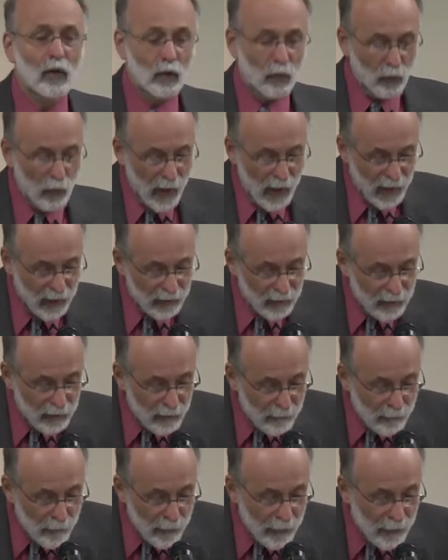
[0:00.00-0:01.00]

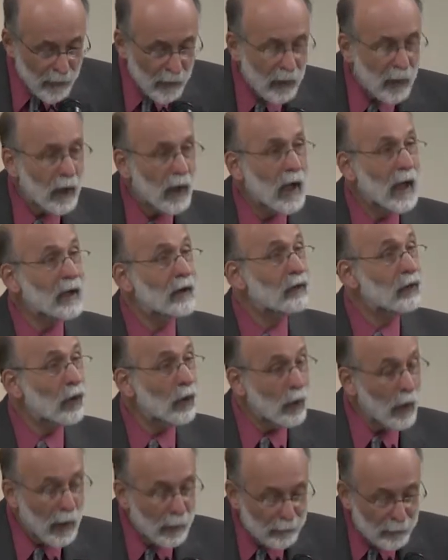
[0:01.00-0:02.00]
when I
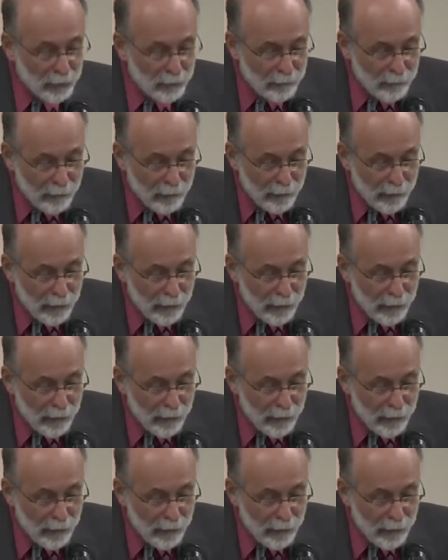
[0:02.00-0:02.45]
grew up,